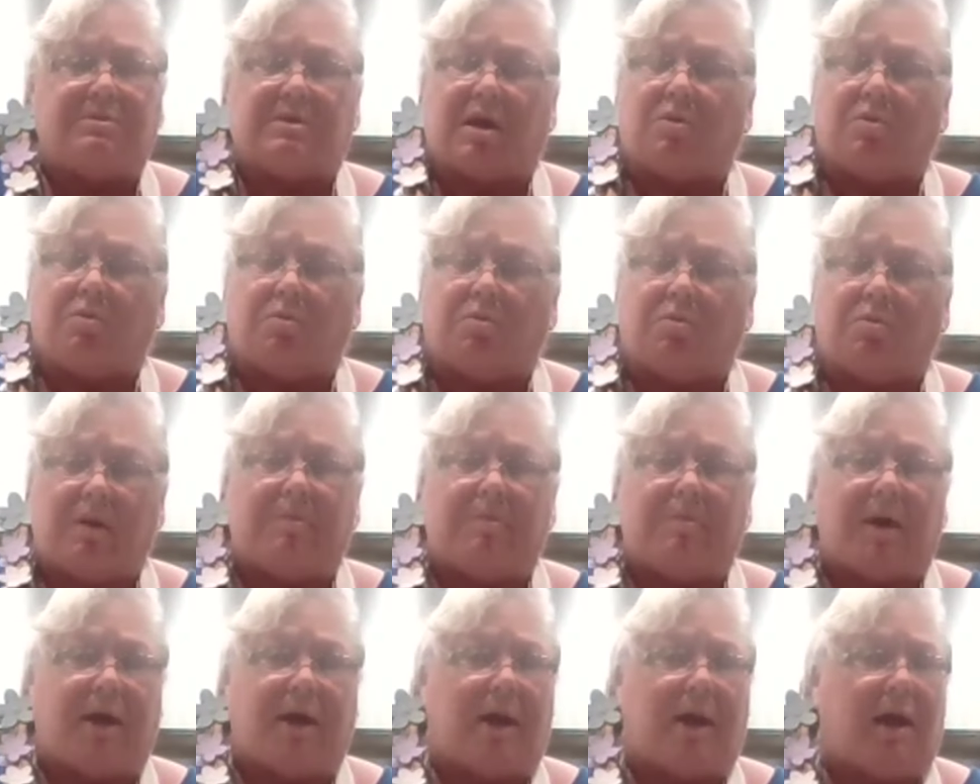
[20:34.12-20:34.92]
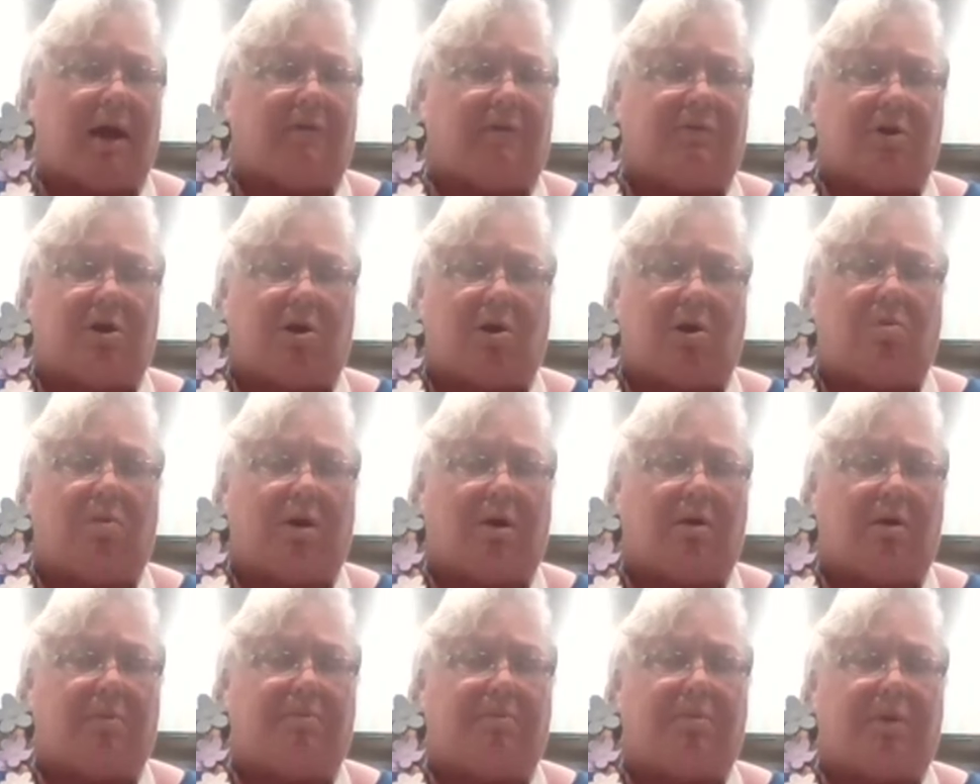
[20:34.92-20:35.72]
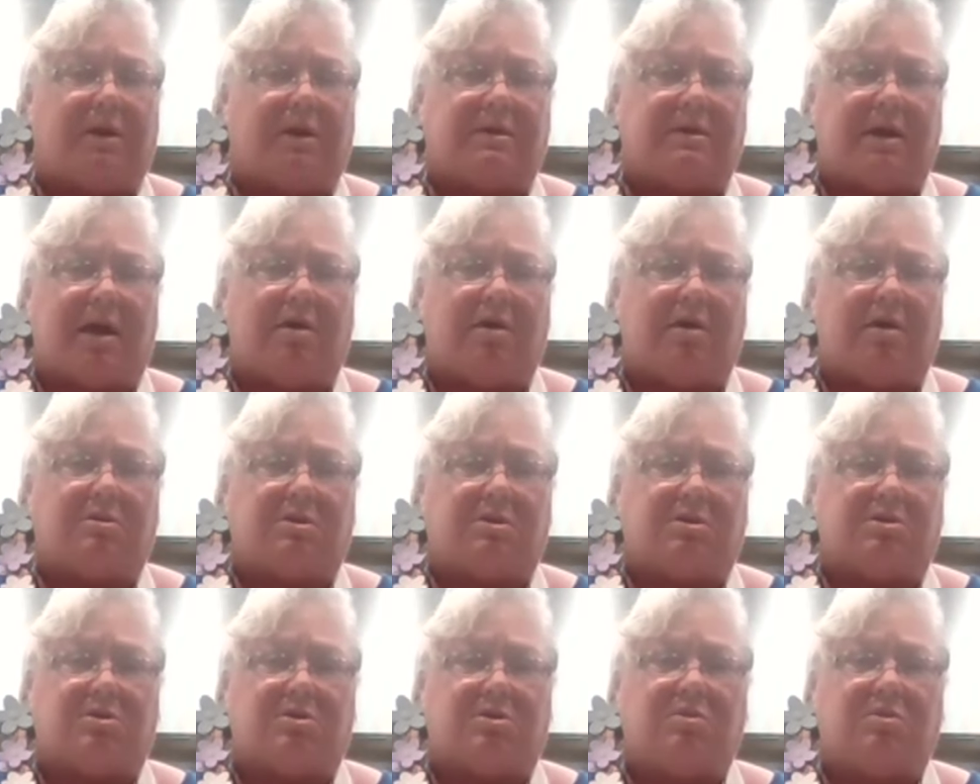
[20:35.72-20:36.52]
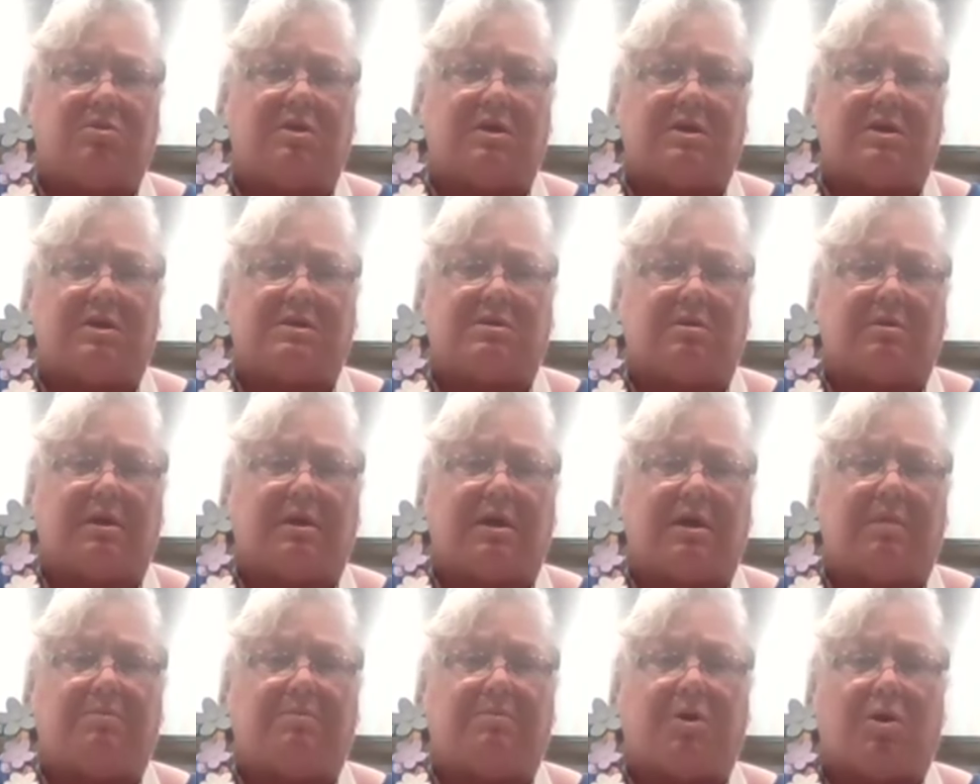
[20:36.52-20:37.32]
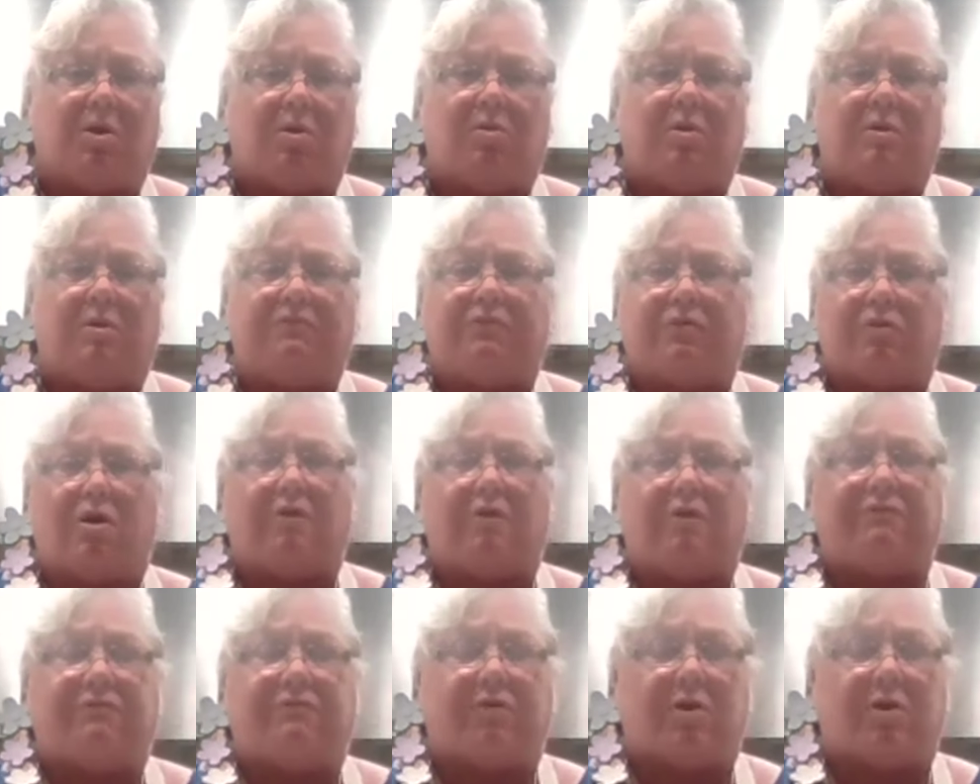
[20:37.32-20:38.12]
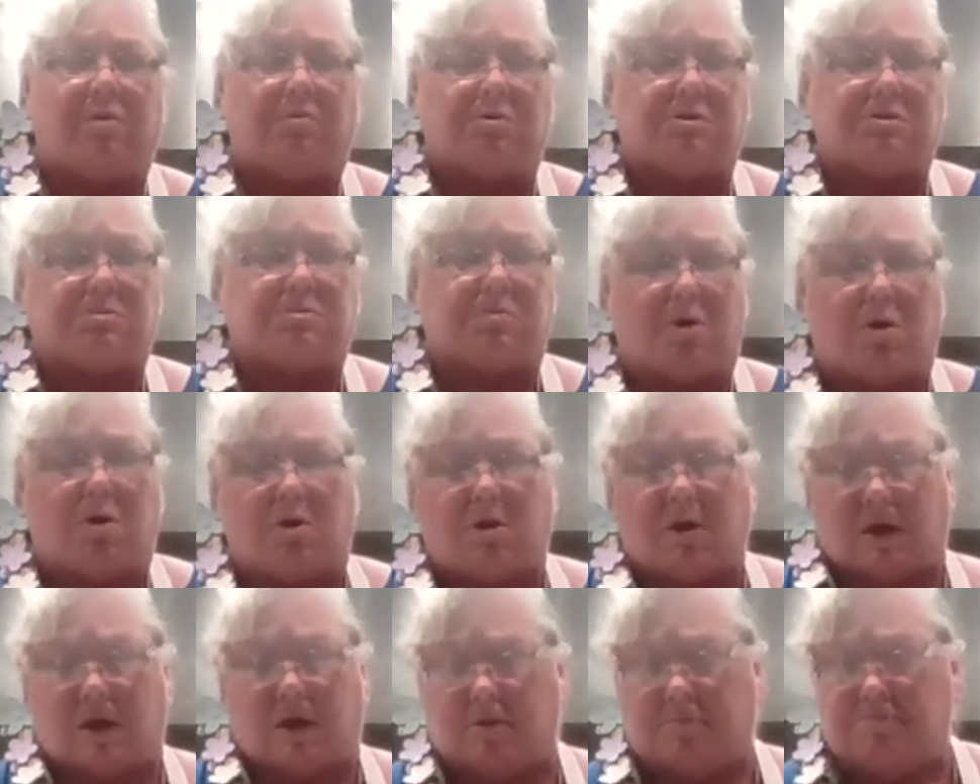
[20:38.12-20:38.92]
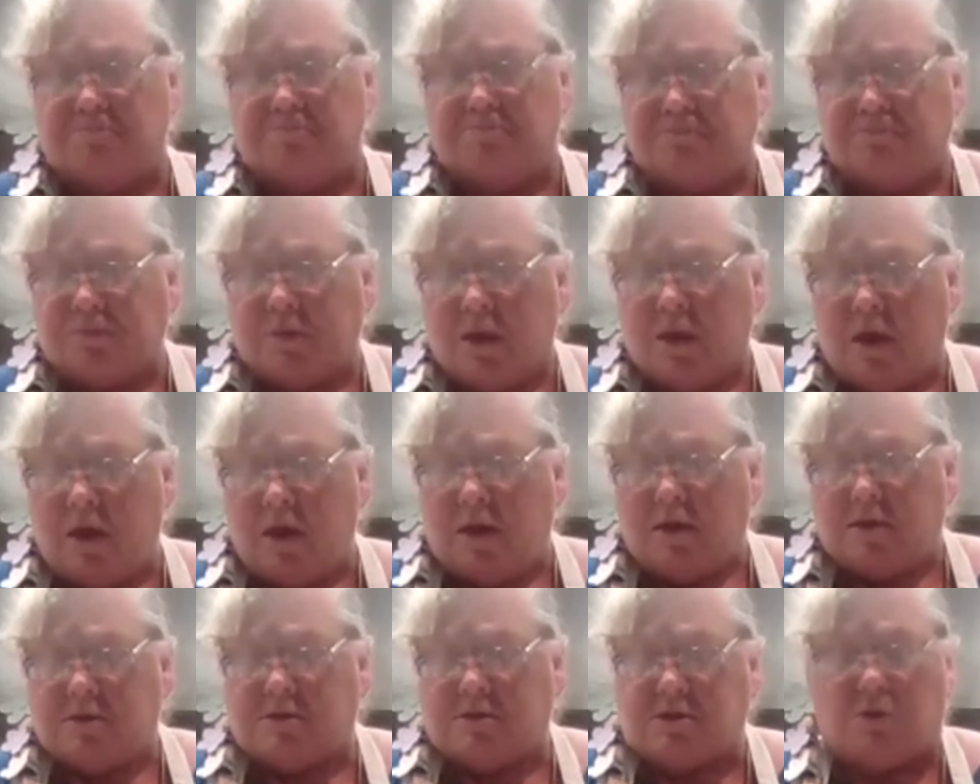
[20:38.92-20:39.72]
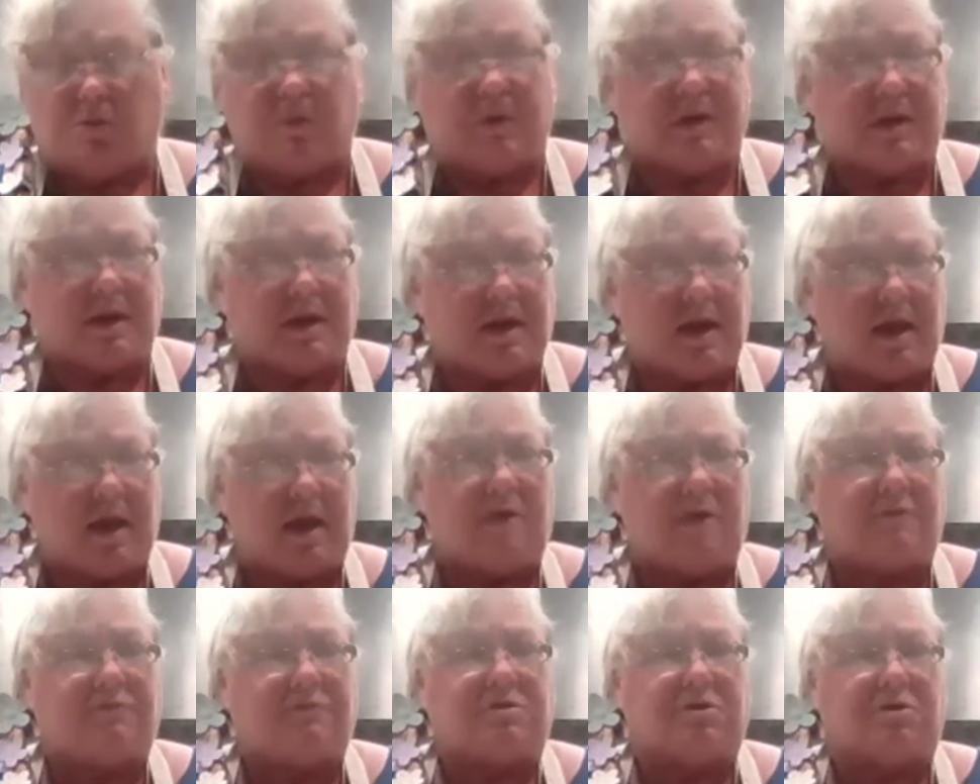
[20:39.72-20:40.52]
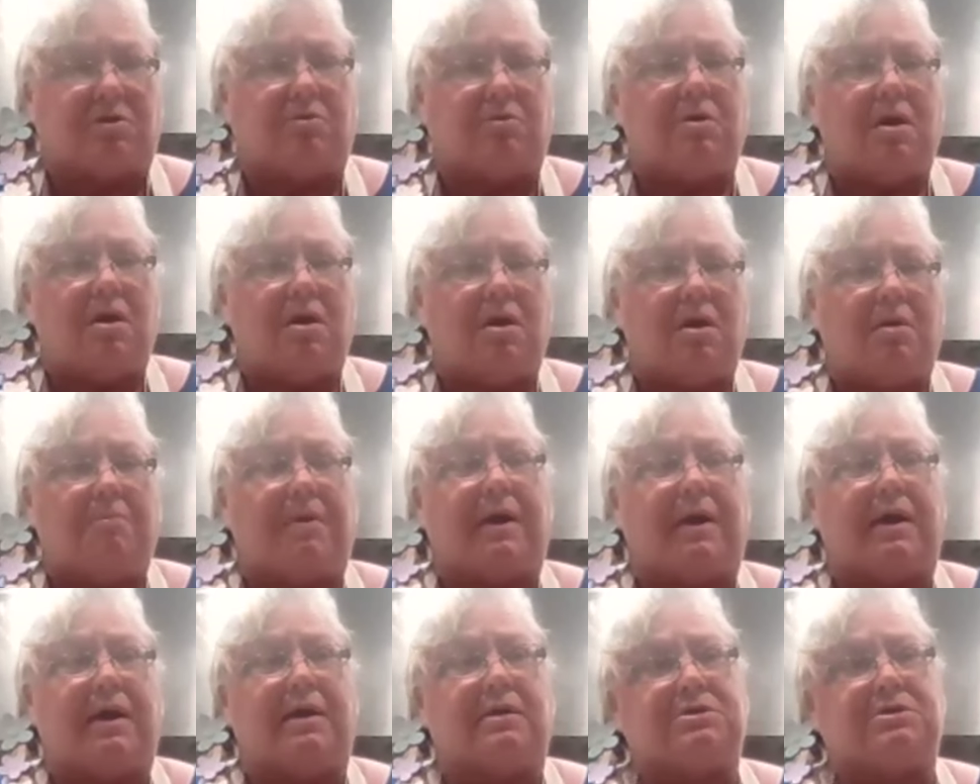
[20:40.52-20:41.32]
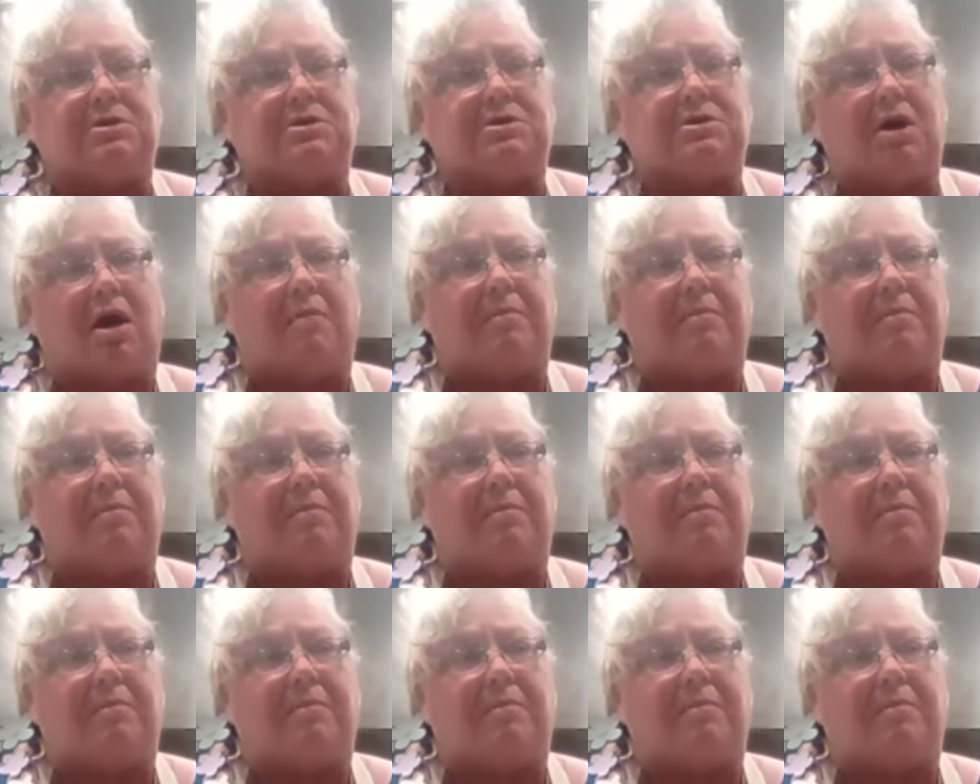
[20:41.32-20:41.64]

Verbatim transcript: that and flats that I was like, we might have to go on and break down to do this to keep going for our farmers market.